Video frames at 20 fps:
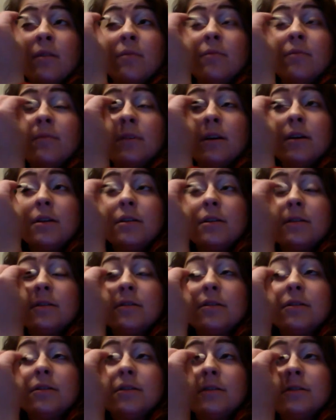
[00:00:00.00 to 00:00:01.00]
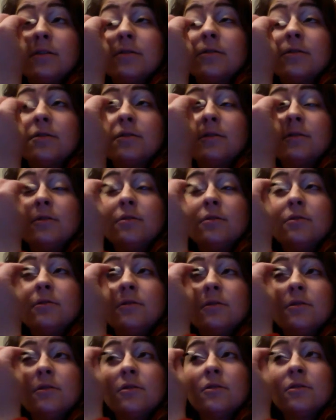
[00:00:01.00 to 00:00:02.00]
But
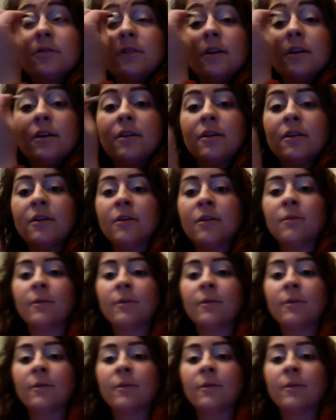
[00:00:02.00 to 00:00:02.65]
sooner or later,